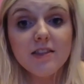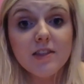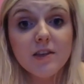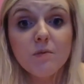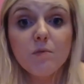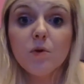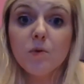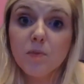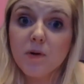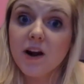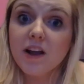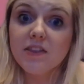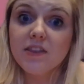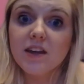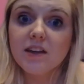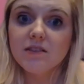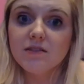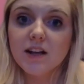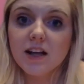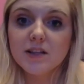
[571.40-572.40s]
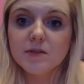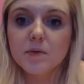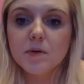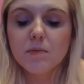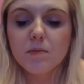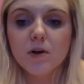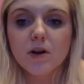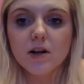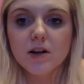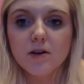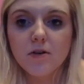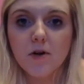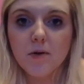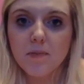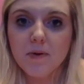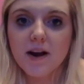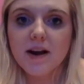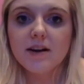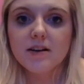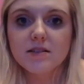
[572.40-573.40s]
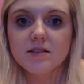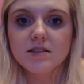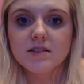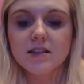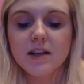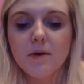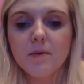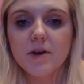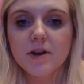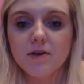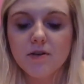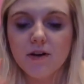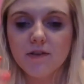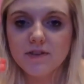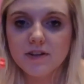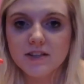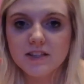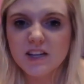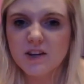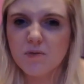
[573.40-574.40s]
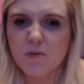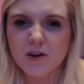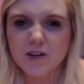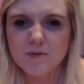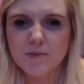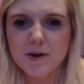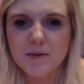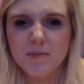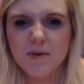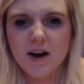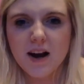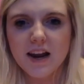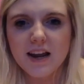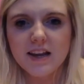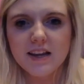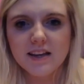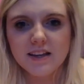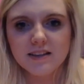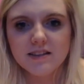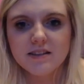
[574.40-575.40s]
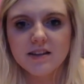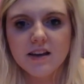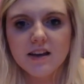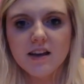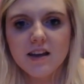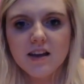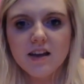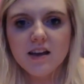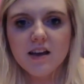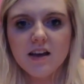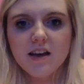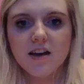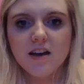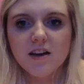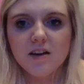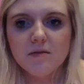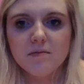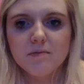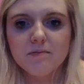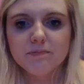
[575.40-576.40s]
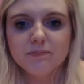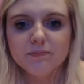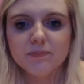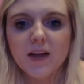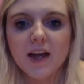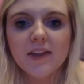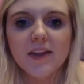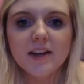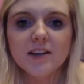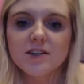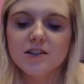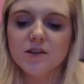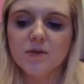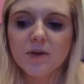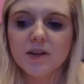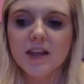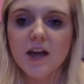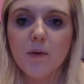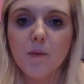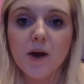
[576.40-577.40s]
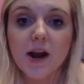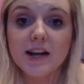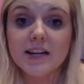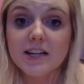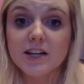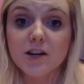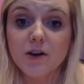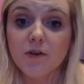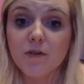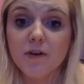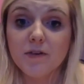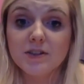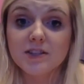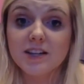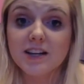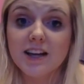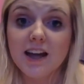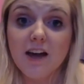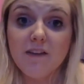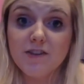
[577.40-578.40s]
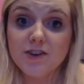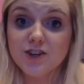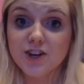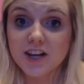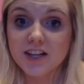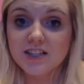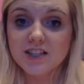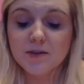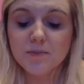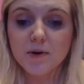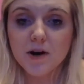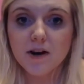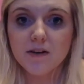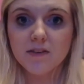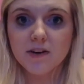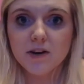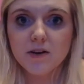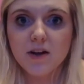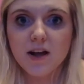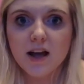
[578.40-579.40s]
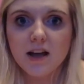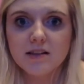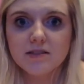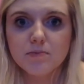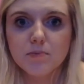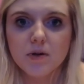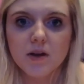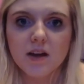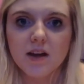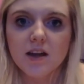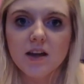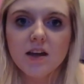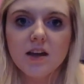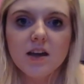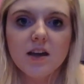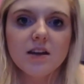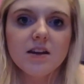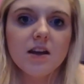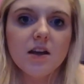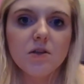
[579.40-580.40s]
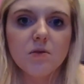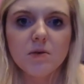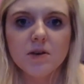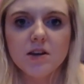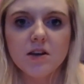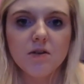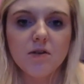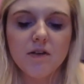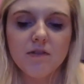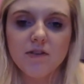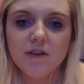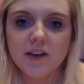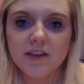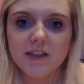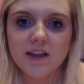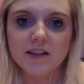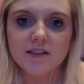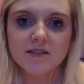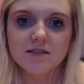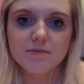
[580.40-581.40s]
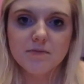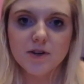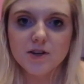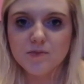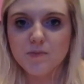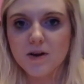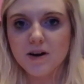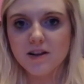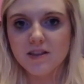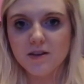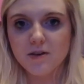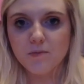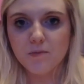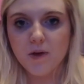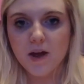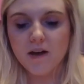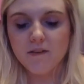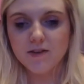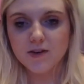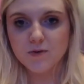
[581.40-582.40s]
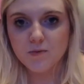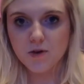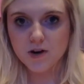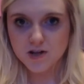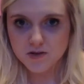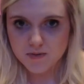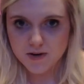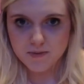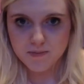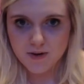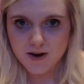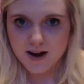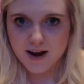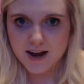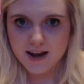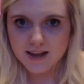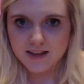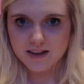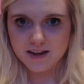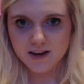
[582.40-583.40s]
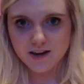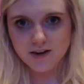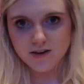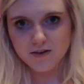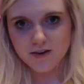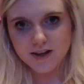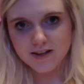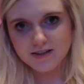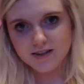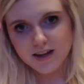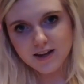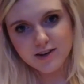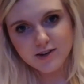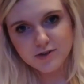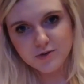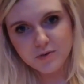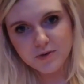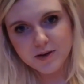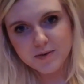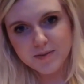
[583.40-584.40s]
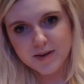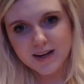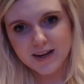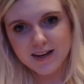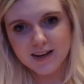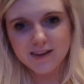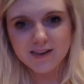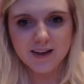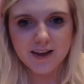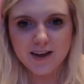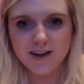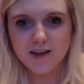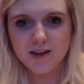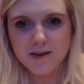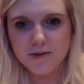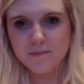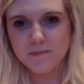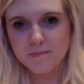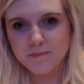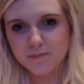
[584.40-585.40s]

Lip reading: And then we'll pray then. That's when we're going to do our prayers, since that way you don't have to sit and watch me pray, because I liked doing that when I didn't know if I was going to have a chance to pray over you guys, but now that we do, I feel like that's much better than having to watch me pray, and like you guys kind of join me, and like